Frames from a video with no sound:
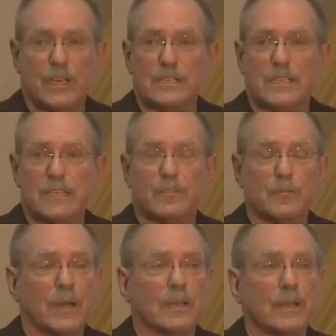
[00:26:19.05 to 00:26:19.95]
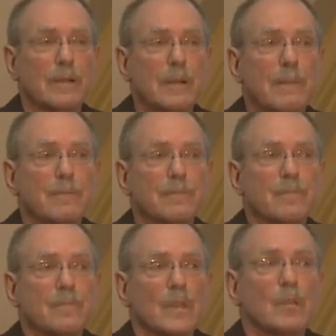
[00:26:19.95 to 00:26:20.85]
United States of America.
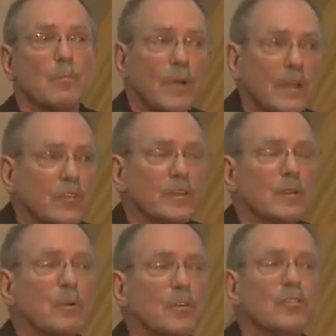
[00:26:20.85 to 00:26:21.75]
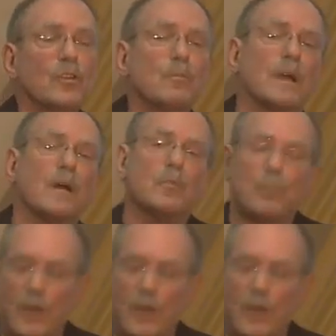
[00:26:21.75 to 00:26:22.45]
The, pres- the person who becomes